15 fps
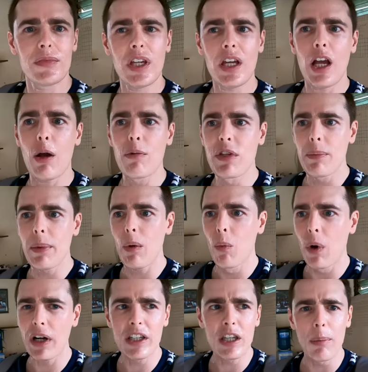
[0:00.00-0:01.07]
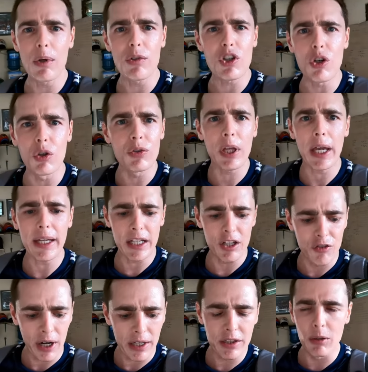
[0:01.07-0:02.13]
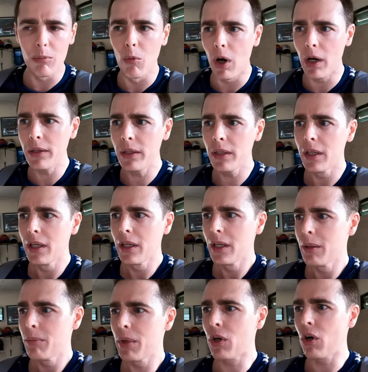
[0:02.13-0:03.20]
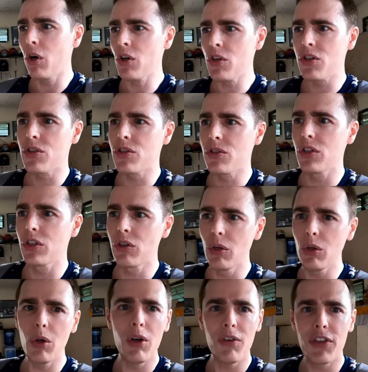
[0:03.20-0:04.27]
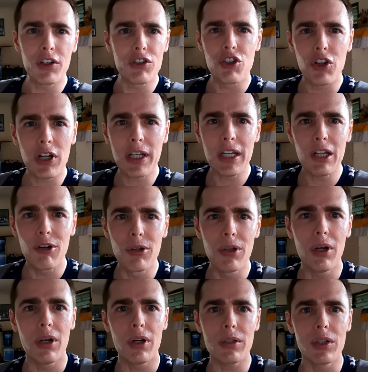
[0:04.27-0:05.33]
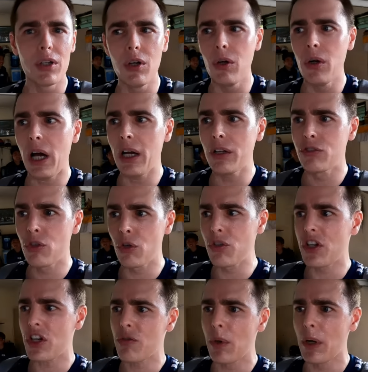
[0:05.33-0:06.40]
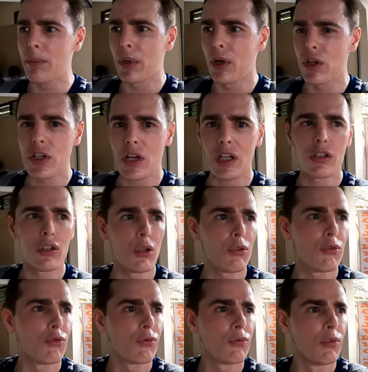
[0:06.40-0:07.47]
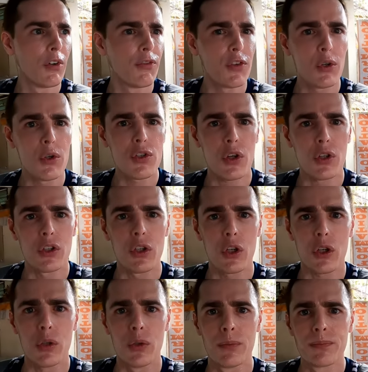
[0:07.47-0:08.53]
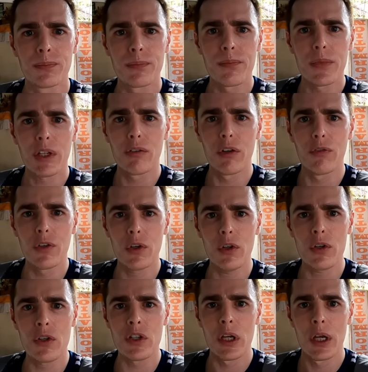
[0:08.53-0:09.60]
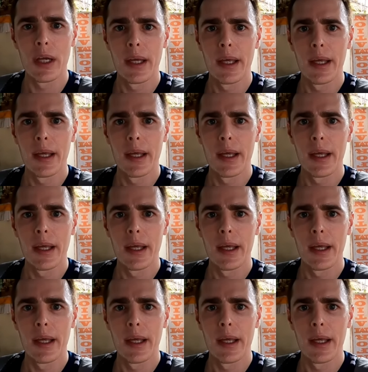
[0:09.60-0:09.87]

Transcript: yeah, I was a bit worried about just going to any random one because you don't know if they're tricky or not, you know. I chose this one because it had good reviews on Google Reviews.